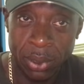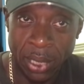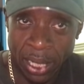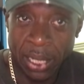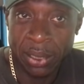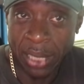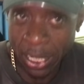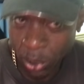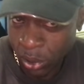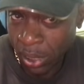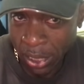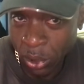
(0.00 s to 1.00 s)
Yeah,
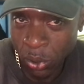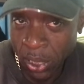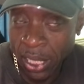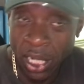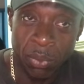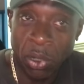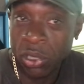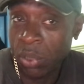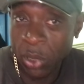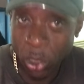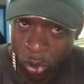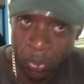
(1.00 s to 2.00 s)
that's who they are. Most
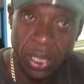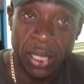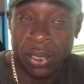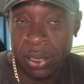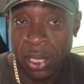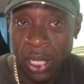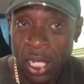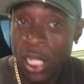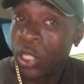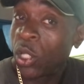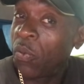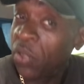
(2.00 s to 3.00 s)
of them are Europeans.
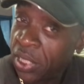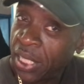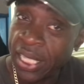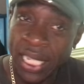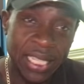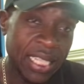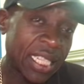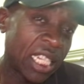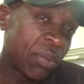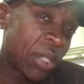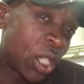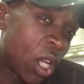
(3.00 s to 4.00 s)
So obviously, yeah, there's
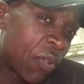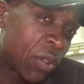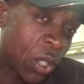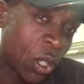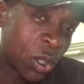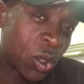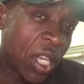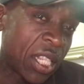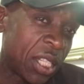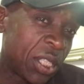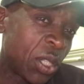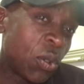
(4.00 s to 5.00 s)
going to be a lot of
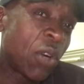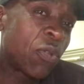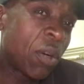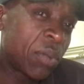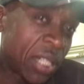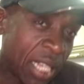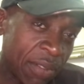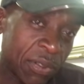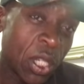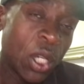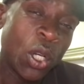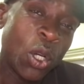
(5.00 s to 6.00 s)
Australians who are from the
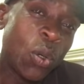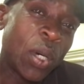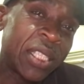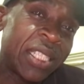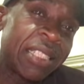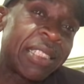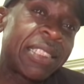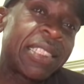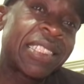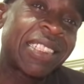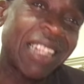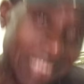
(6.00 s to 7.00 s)
left who are
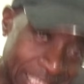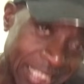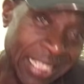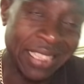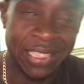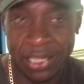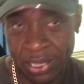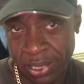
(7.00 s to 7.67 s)
disgusted,